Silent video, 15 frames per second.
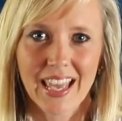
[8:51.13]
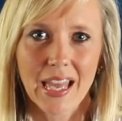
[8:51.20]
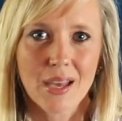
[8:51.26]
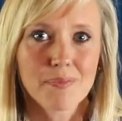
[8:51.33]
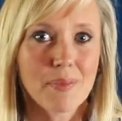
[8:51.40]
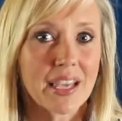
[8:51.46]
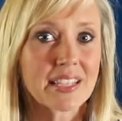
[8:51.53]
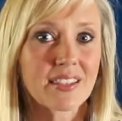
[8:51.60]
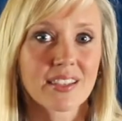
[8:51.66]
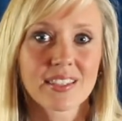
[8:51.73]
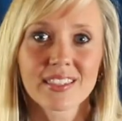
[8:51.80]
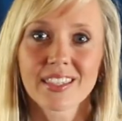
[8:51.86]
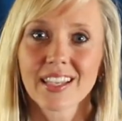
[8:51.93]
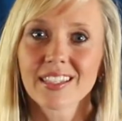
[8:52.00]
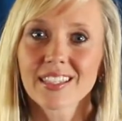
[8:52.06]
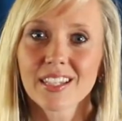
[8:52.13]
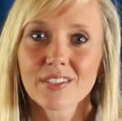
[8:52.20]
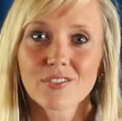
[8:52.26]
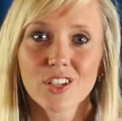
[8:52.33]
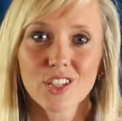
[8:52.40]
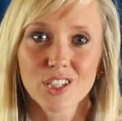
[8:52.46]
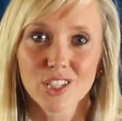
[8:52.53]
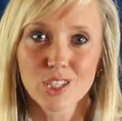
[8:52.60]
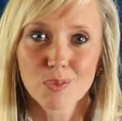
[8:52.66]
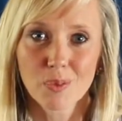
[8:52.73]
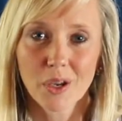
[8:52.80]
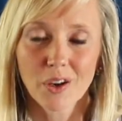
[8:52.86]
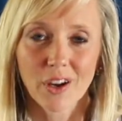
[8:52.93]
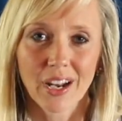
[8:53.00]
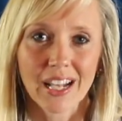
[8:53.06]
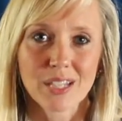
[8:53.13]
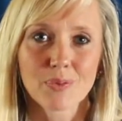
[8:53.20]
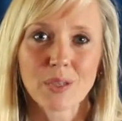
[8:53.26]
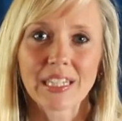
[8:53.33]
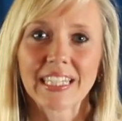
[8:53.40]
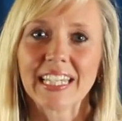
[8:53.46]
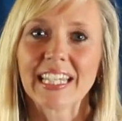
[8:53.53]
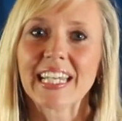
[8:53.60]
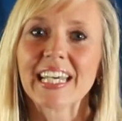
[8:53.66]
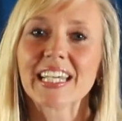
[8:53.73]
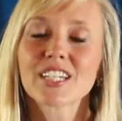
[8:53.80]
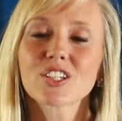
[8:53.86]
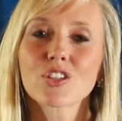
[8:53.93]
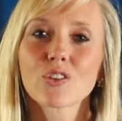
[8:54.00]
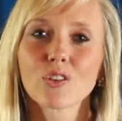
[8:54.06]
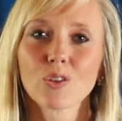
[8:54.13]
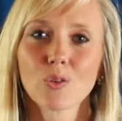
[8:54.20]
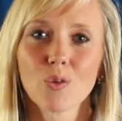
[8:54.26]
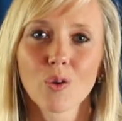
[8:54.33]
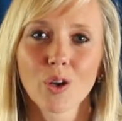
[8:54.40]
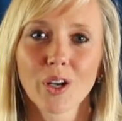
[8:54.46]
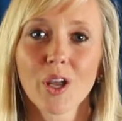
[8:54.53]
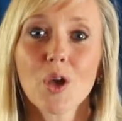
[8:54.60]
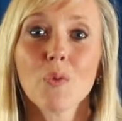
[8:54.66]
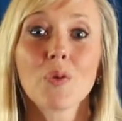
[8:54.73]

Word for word: It makes us sensitive to the Spirit as we lean into the Lord